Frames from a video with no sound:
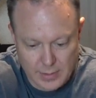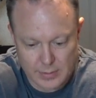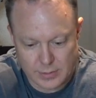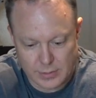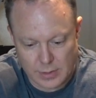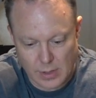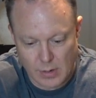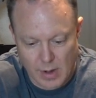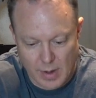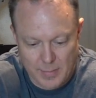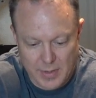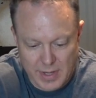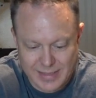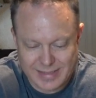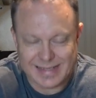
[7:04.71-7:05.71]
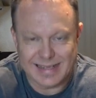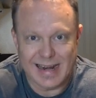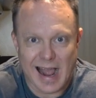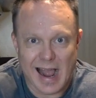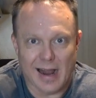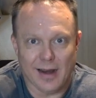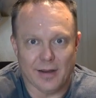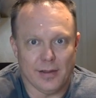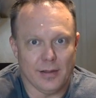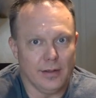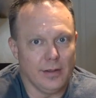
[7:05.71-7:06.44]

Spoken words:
So I mean, this is not